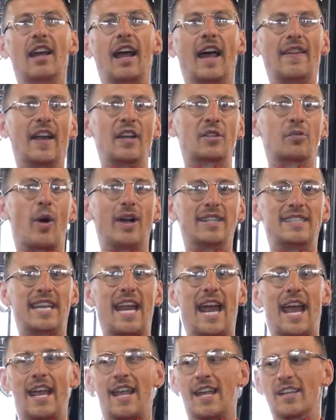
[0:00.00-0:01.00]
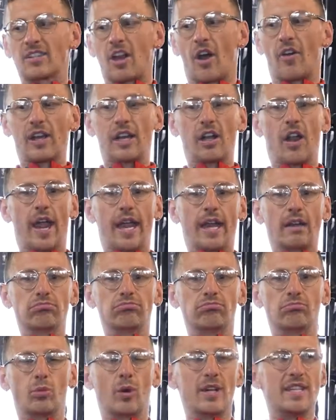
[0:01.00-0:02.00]
And that's why today it's currently like,
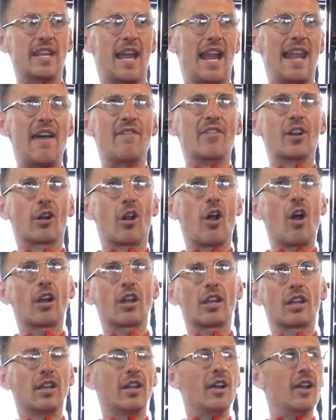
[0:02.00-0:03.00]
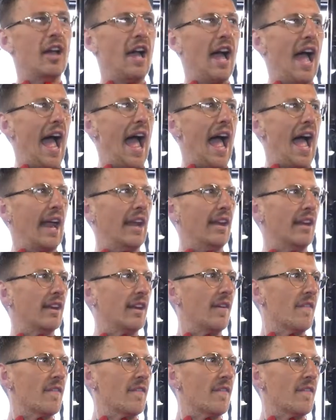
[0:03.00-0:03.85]
what is it, 11 o'clock? And